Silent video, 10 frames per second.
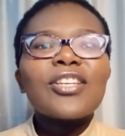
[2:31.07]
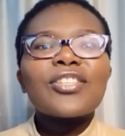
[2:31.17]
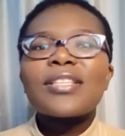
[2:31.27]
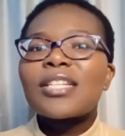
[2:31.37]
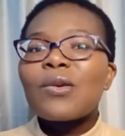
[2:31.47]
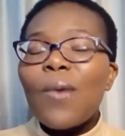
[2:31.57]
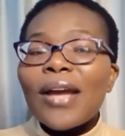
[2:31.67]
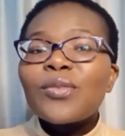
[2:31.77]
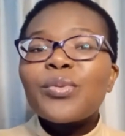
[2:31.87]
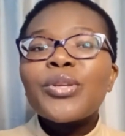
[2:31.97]
So is it
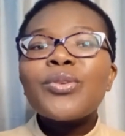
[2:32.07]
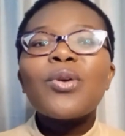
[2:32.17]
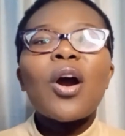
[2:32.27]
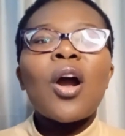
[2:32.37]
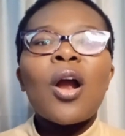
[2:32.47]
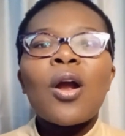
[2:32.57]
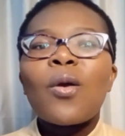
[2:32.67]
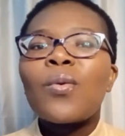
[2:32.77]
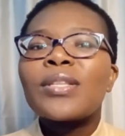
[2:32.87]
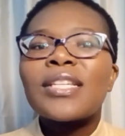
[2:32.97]
quiet where you are,
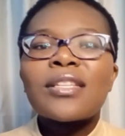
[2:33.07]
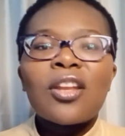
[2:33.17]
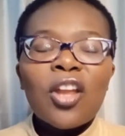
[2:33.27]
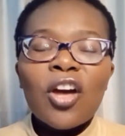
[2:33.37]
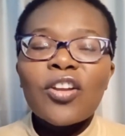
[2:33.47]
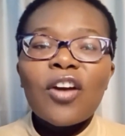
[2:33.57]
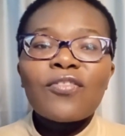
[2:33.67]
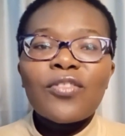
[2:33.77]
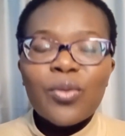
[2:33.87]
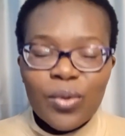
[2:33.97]
or there's a lot
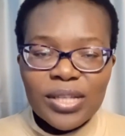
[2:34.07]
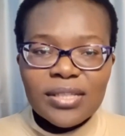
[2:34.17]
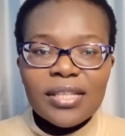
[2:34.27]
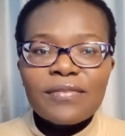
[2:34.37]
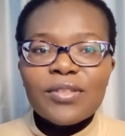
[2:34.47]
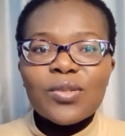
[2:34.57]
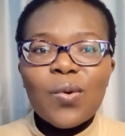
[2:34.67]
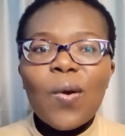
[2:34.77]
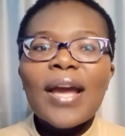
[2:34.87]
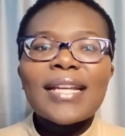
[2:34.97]
of noise? If it's
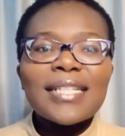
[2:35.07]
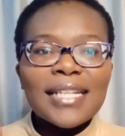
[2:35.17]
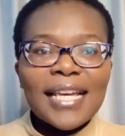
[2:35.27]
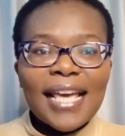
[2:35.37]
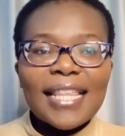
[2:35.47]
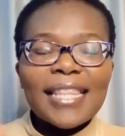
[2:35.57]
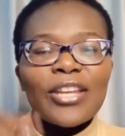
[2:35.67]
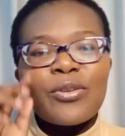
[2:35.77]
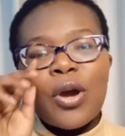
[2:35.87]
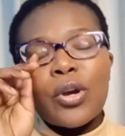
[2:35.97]
quiet,
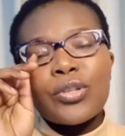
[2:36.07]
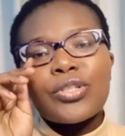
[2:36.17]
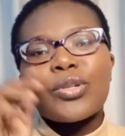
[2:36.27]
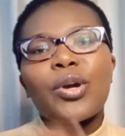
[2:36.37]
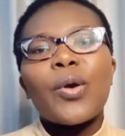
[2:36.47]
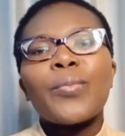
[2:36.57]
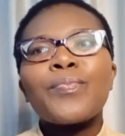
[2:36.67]
then you are good to go.